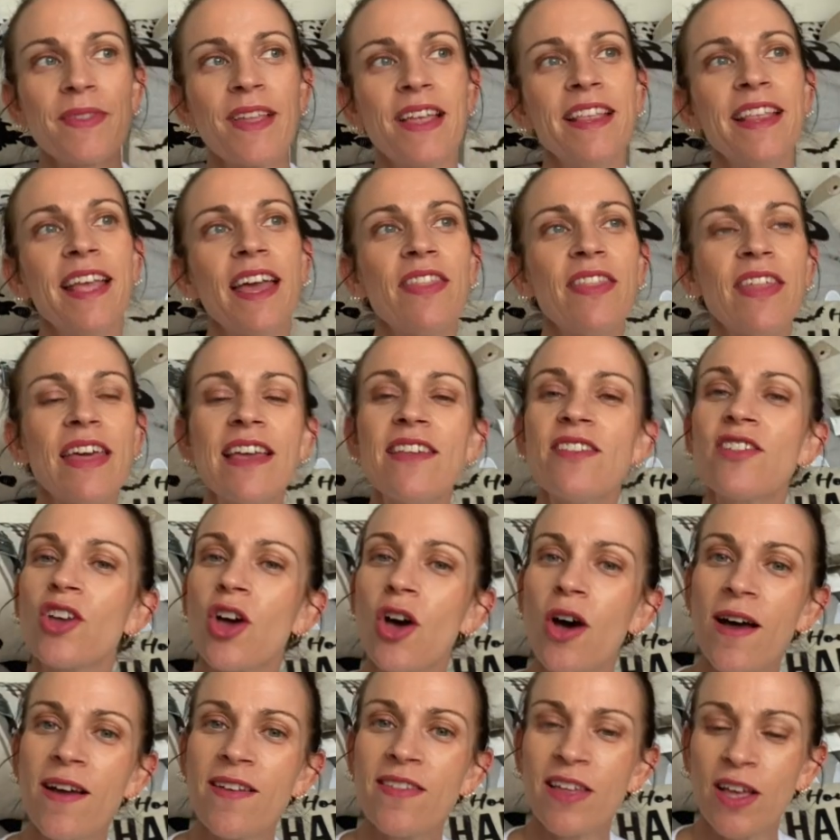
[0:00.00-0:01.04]
Now these
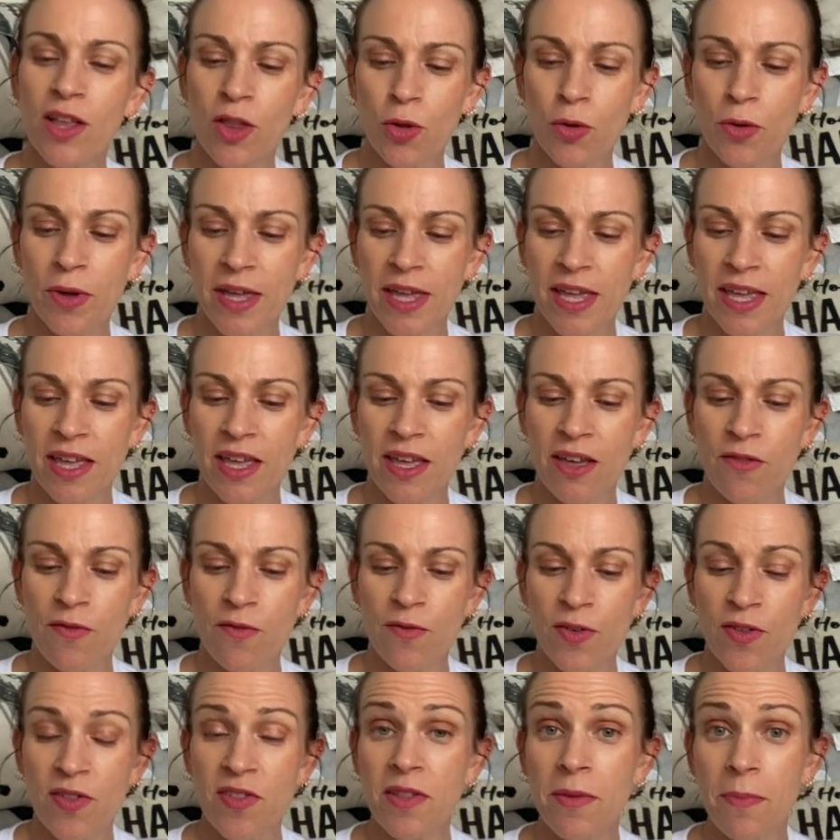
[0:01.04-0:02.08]
guys are looking
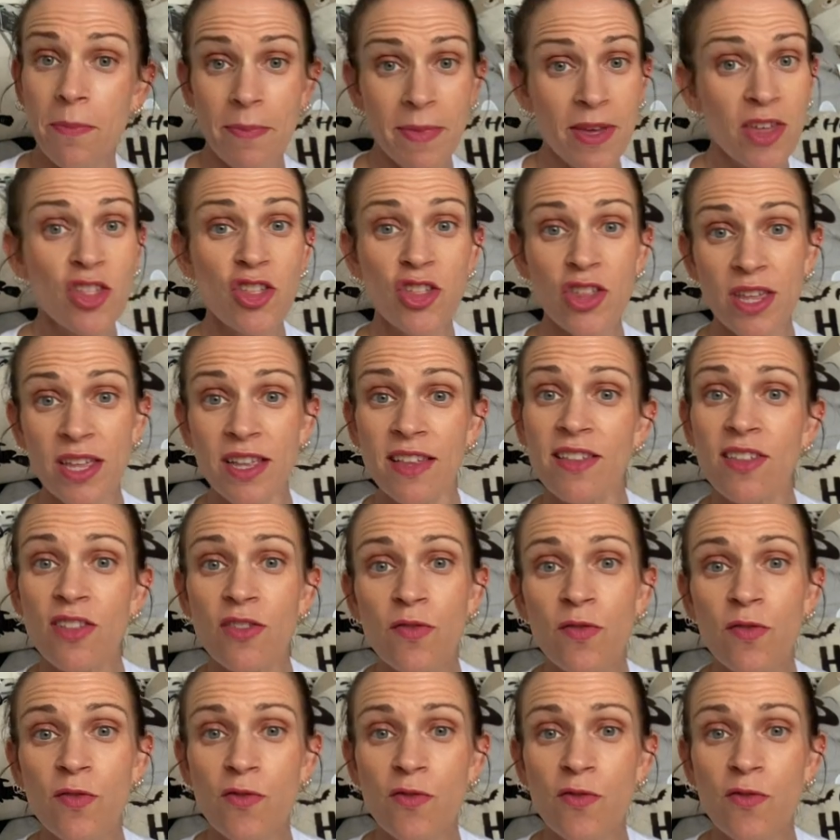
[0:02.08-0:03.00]
for submissions